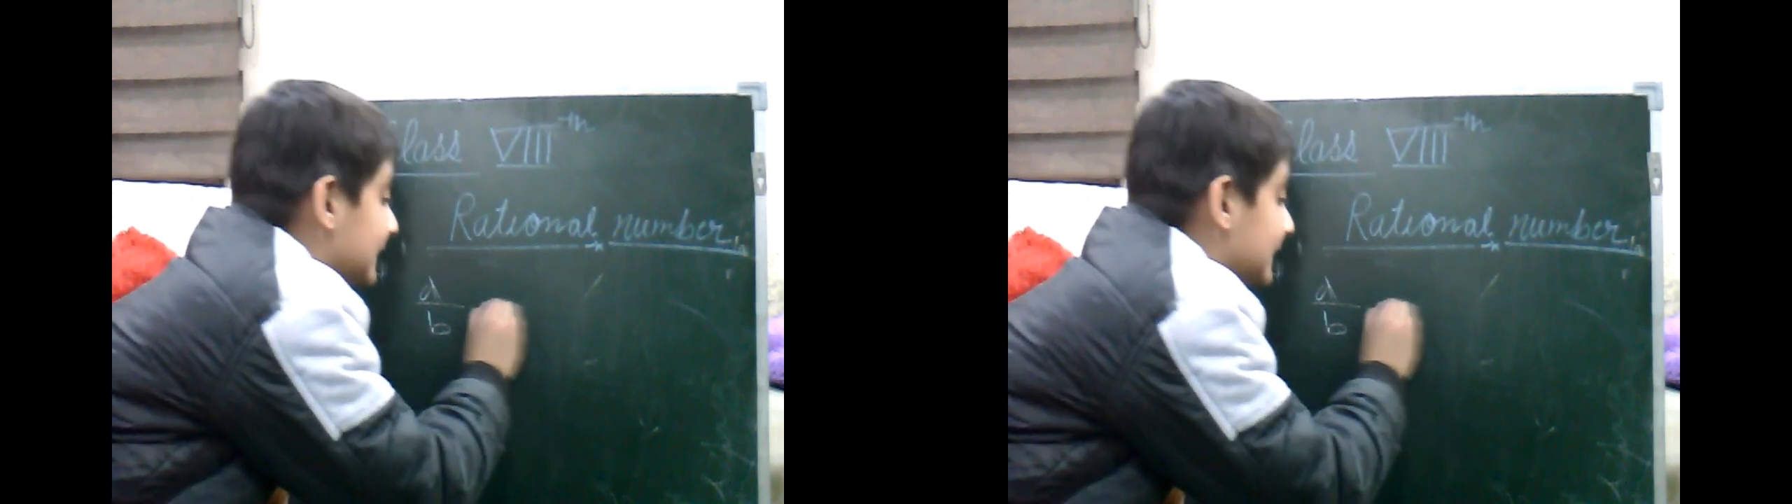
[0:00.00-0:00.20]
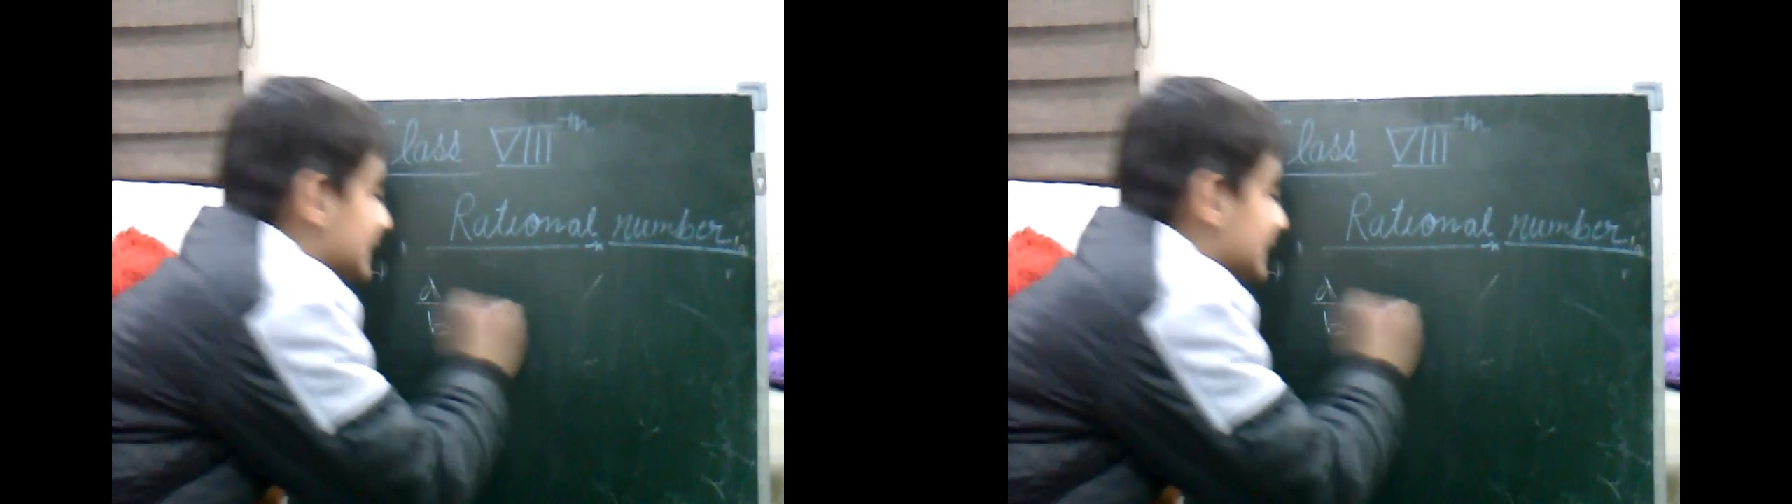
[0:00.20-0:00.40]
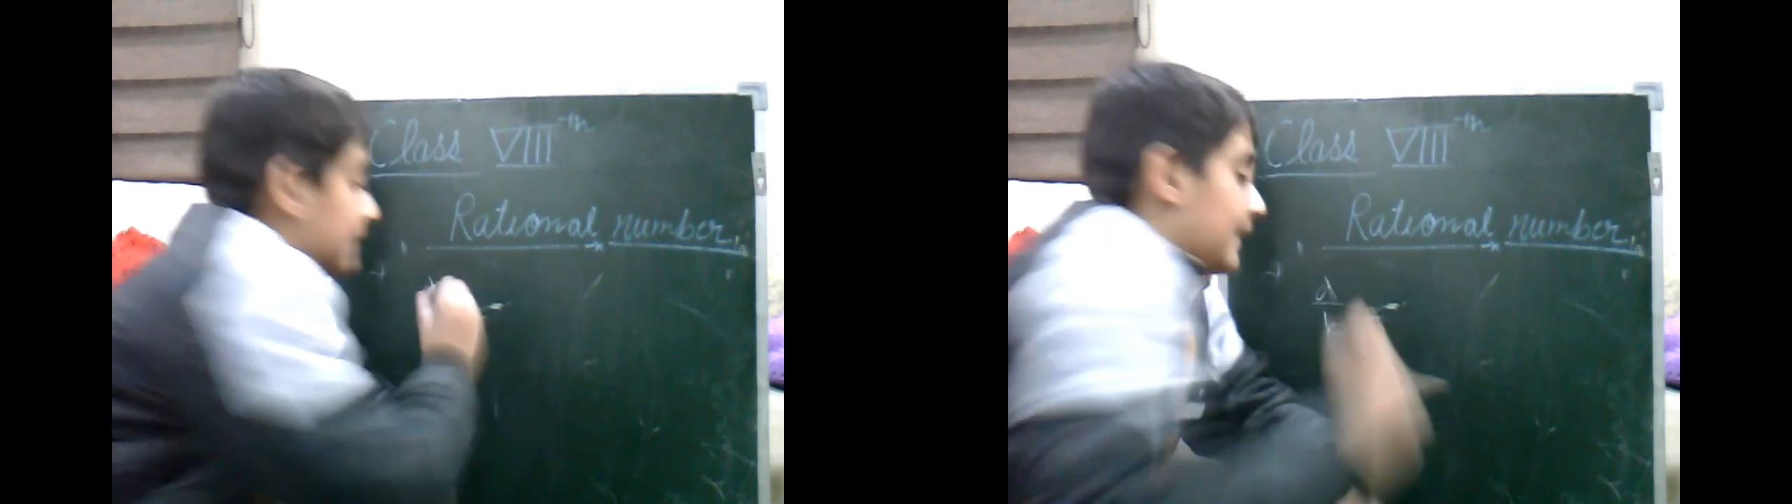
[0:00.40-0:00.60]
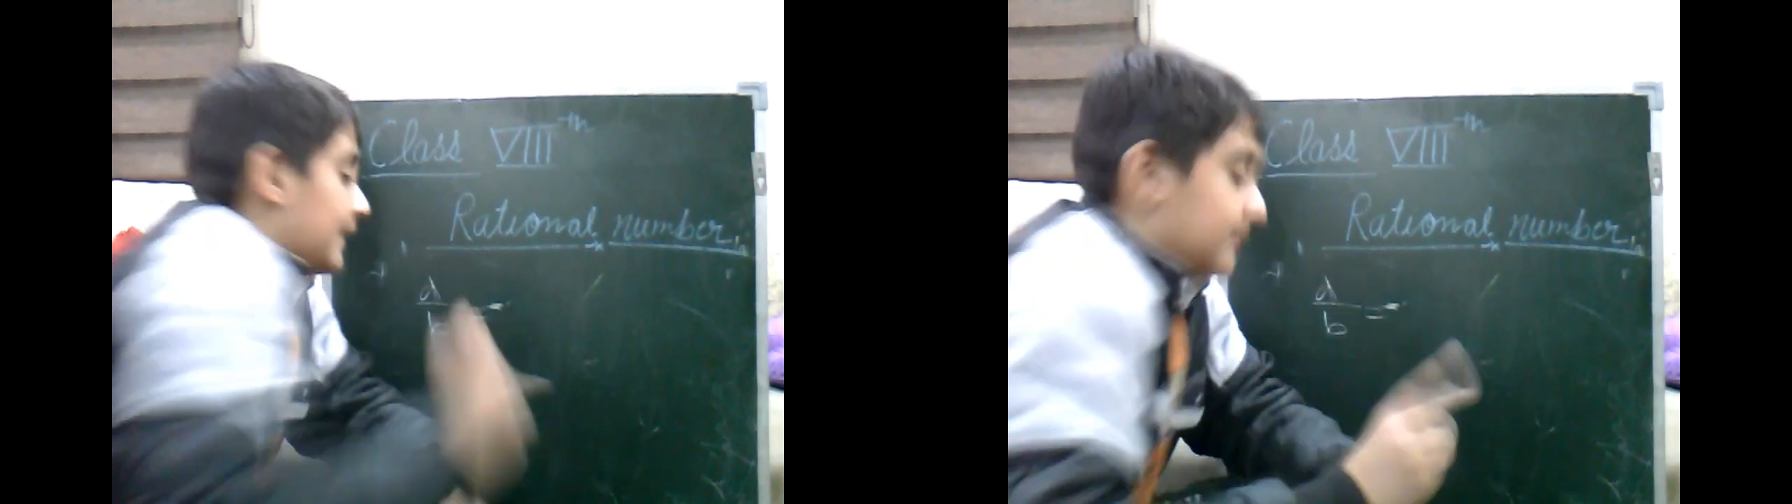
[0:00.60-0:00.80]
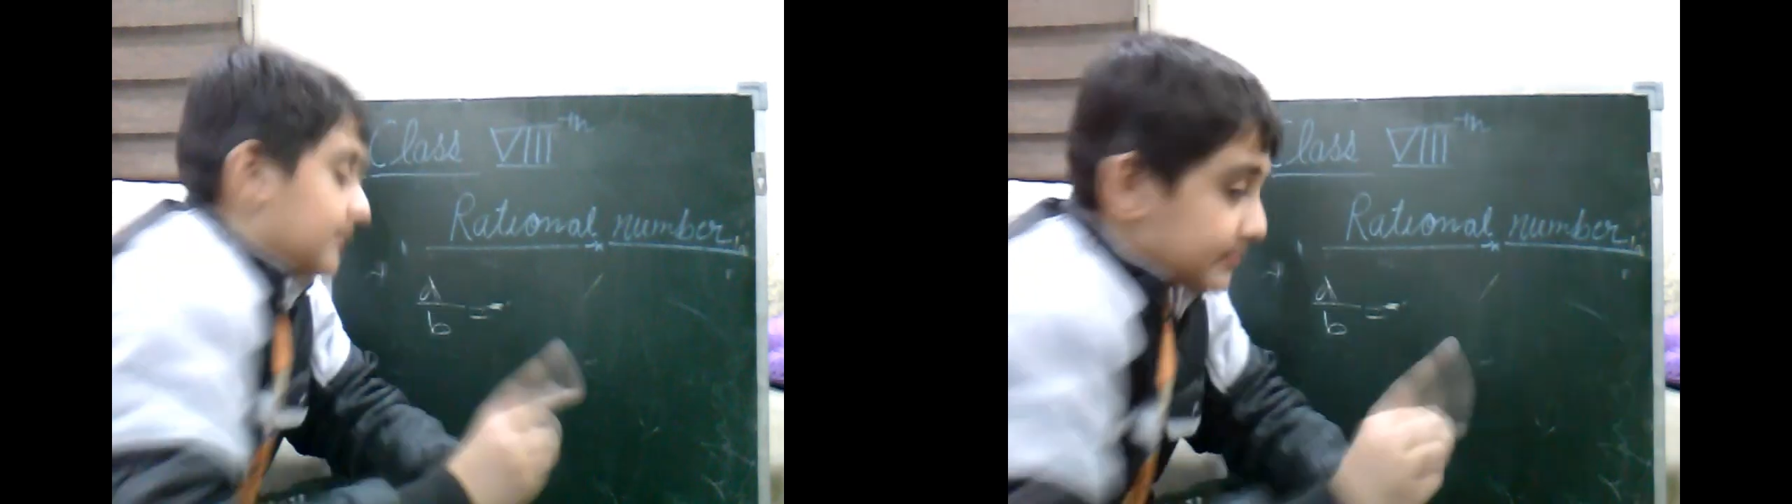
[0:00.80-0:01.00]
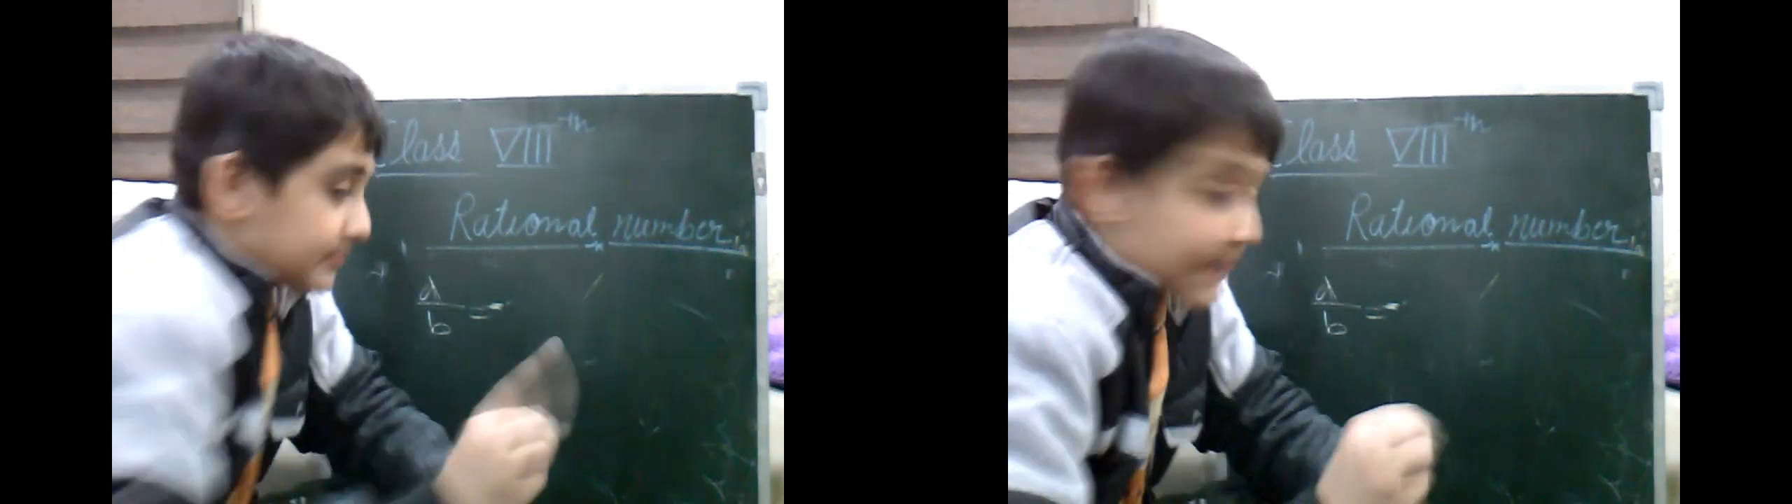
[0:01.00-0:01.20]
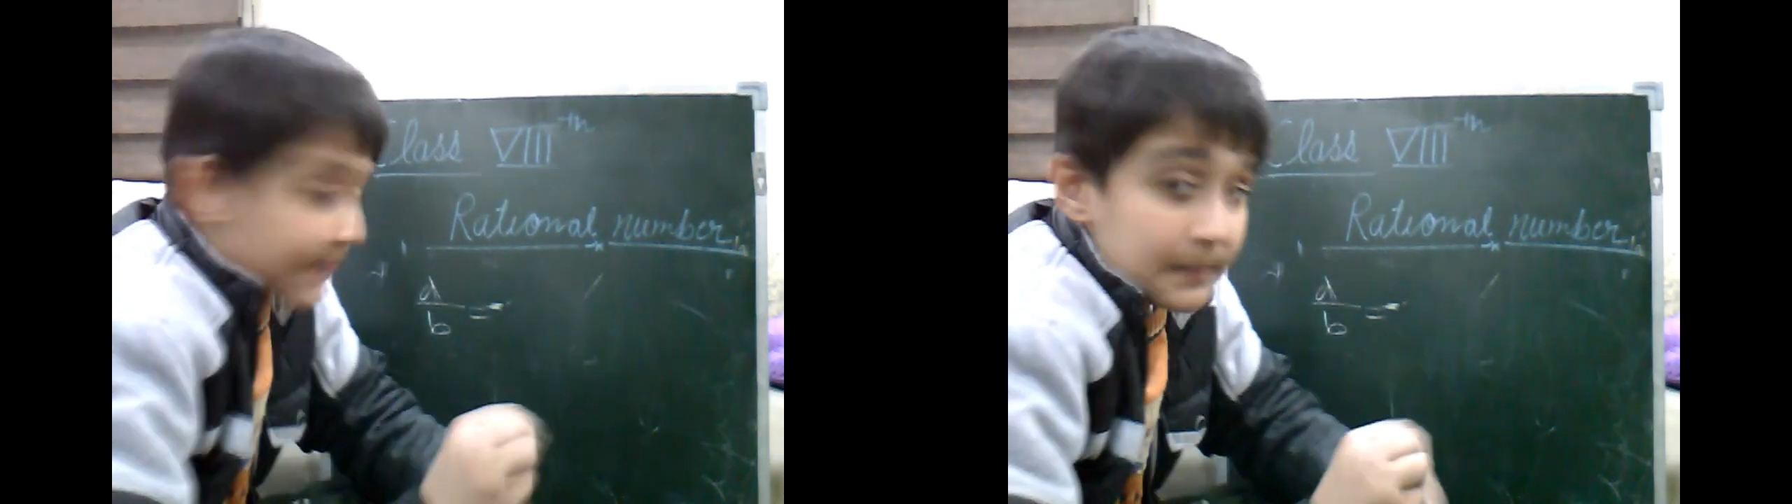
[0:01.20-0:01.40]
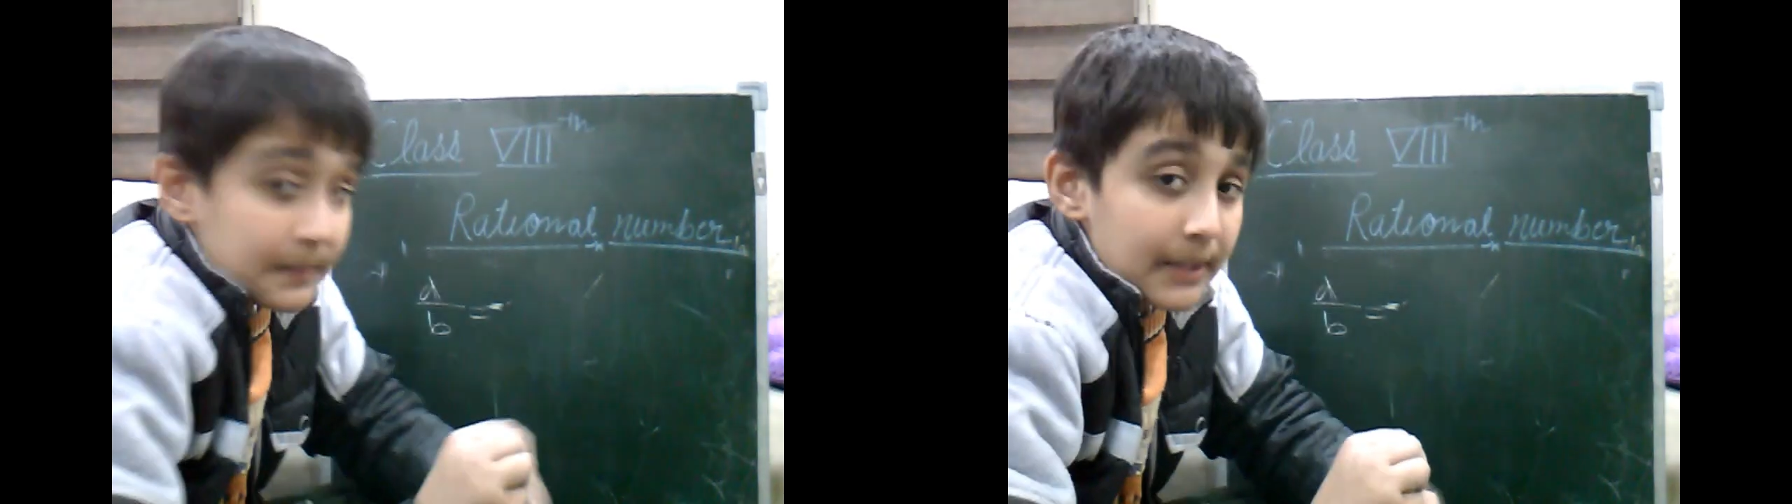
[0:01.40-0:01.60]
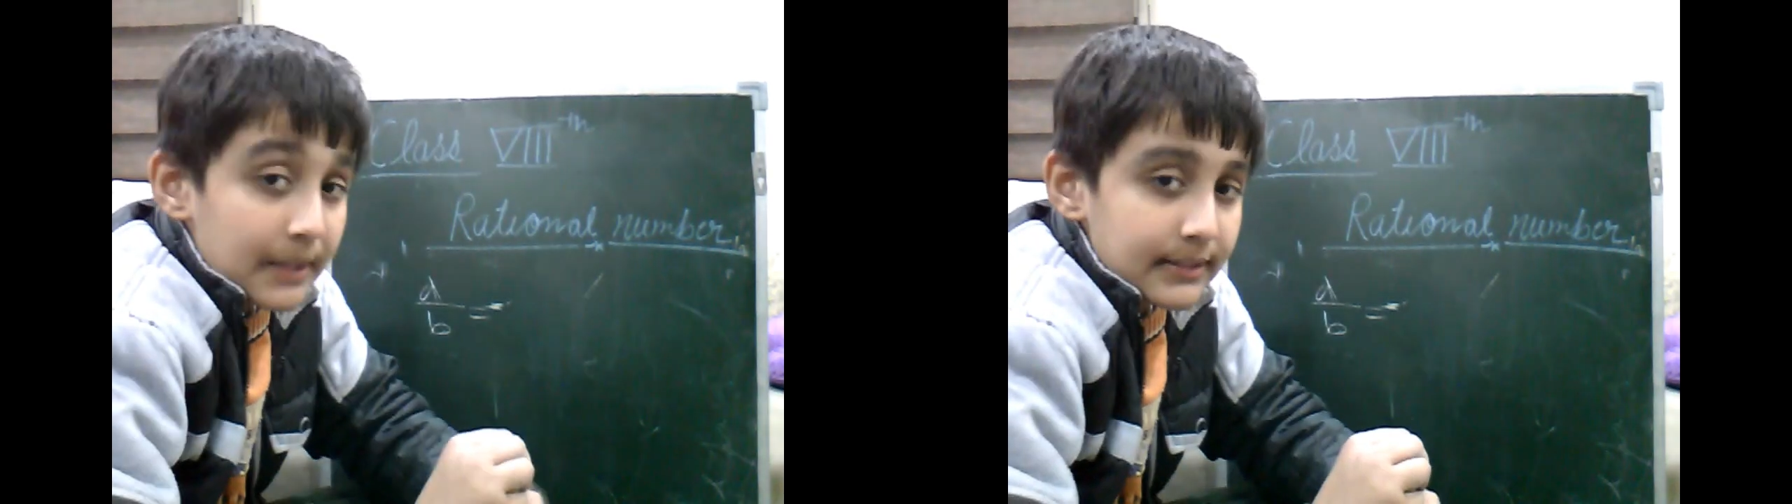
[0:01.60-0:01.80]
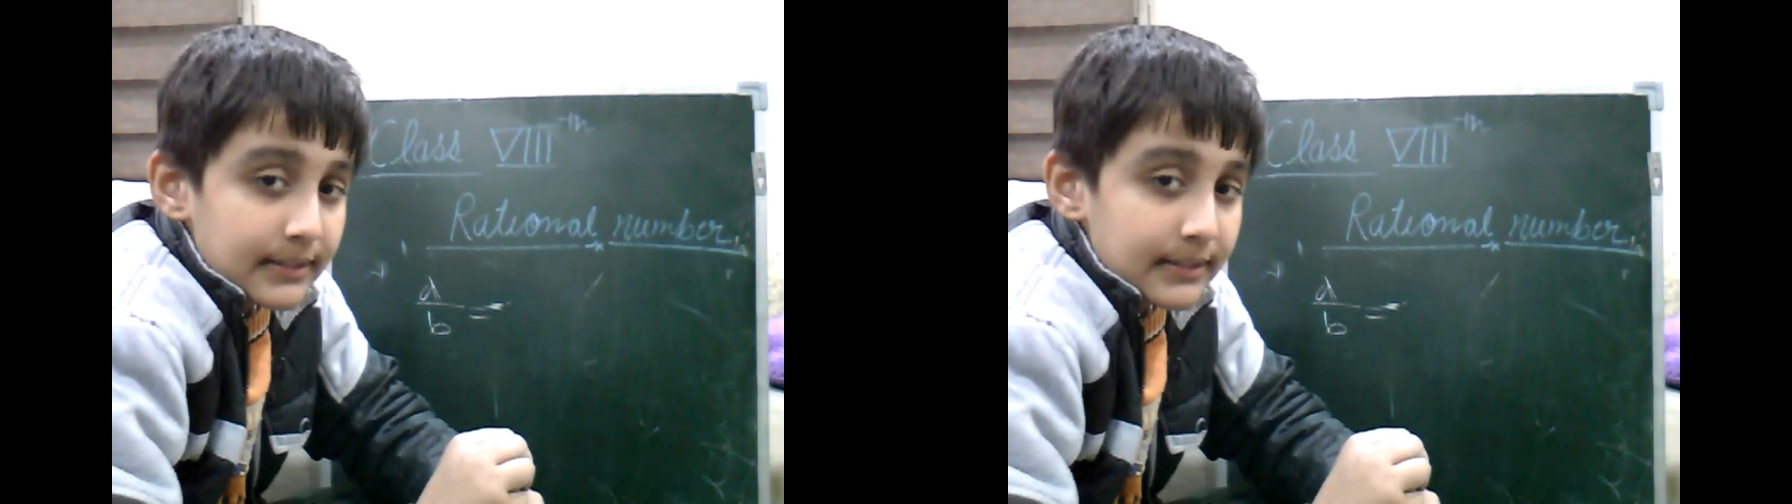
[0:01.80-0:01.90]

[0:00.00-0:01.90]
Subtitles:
sign. Keep in mind.